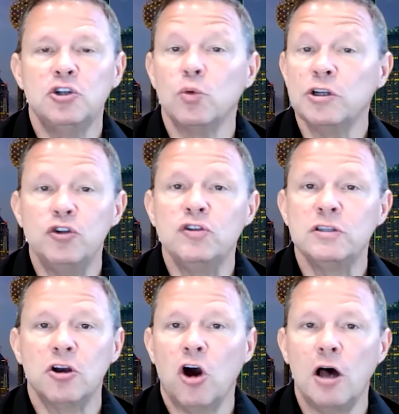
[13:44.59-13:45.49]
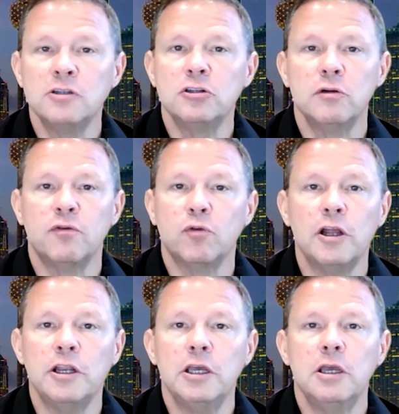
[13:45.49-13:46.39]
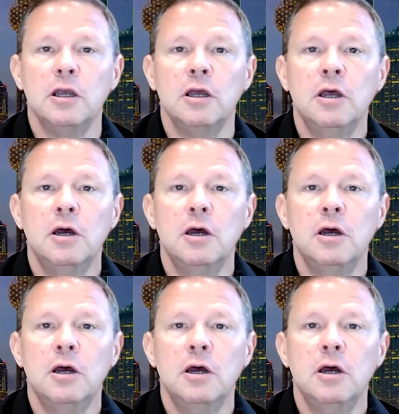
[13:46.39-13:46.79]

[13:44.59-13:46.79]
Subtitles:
to reduce the cost of running